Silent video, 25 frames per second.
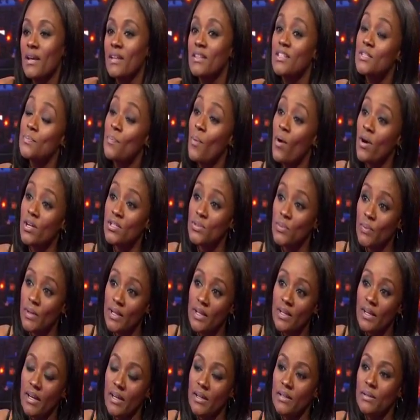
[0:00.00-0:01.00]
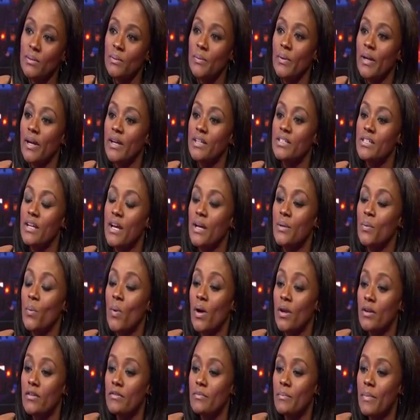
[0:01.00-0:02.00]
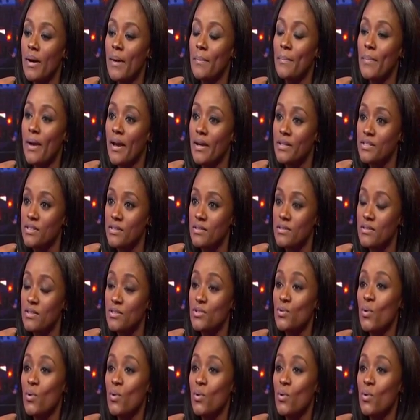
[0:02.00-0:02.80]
This past weekend, we actually had one of my pageants.